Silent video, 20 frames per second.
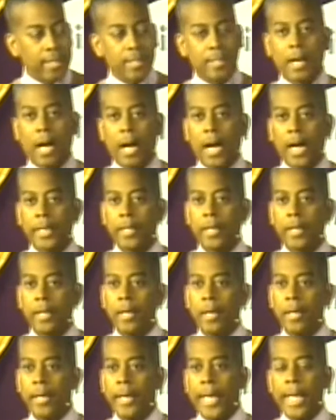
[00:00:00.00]
to embrace
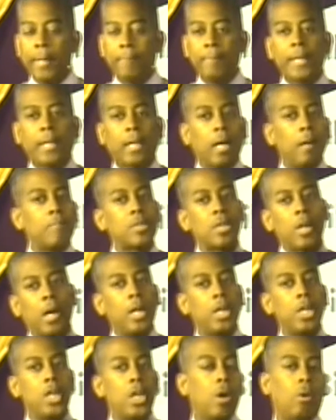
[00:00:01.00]
God, he
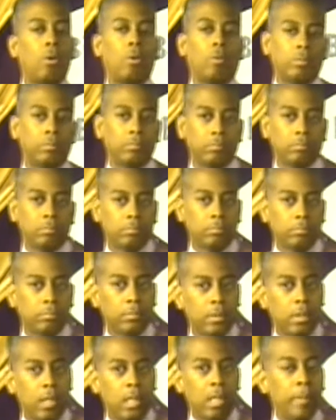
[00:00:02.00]
becomes unknown.
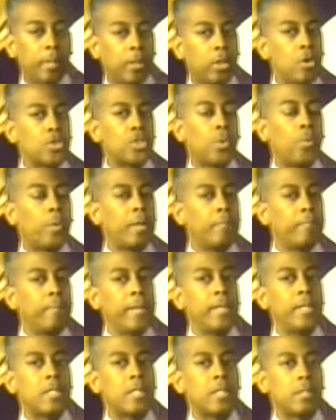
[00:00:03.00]
Let me close
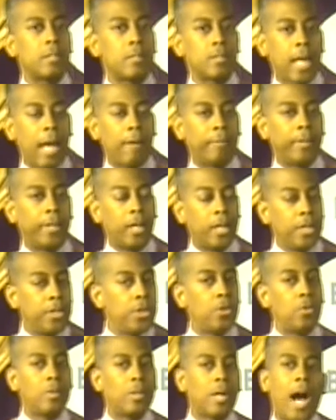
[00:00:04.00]
on what it means to have
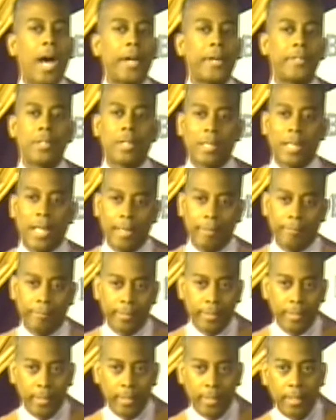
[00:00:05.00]
an unknown God in your
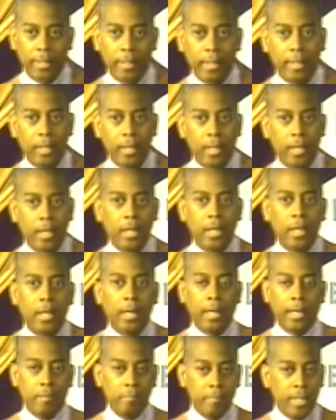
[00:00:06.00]
life.
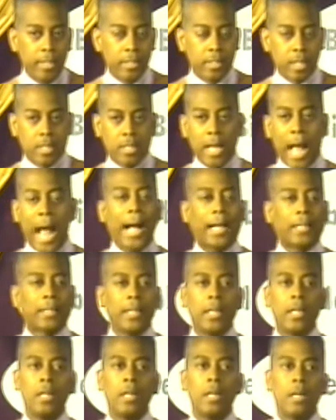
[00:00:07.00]
It means
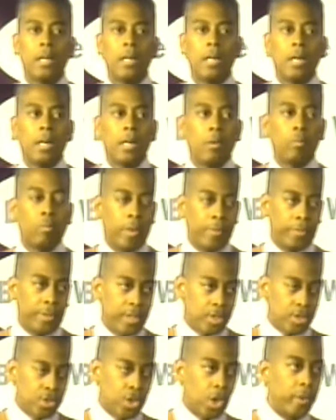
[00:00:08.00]
exactly
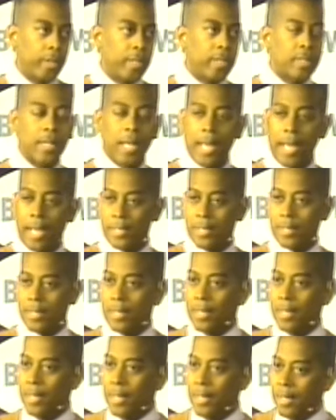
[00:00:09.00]
what this story
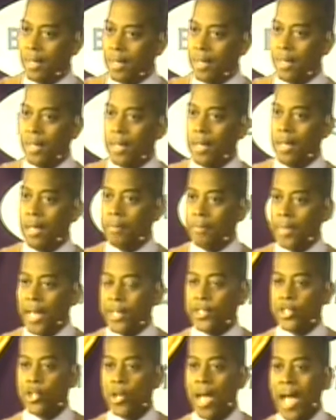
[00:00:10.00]
says,
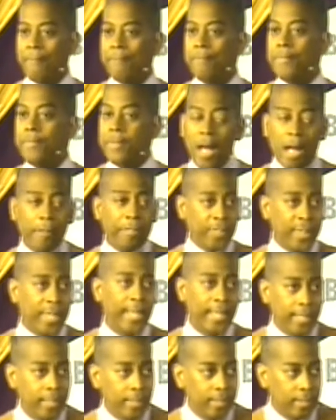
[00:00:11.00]
that you have
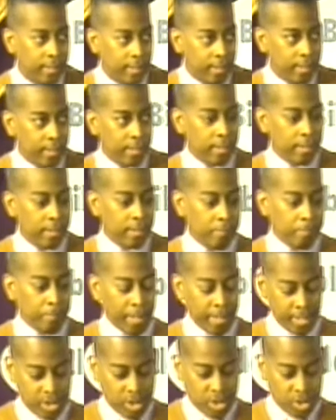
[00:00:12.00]
nothing
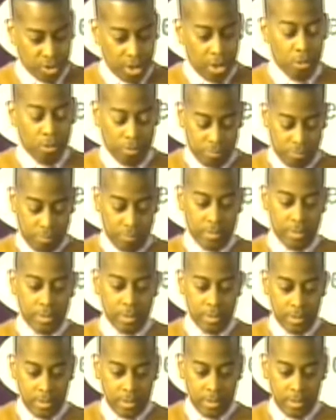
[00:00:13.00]
but a
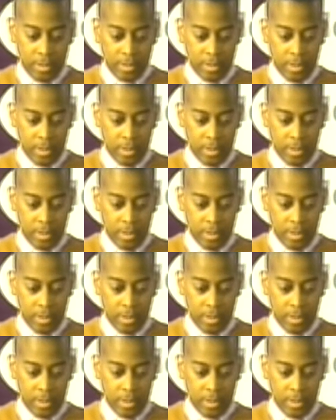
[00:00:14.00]
stone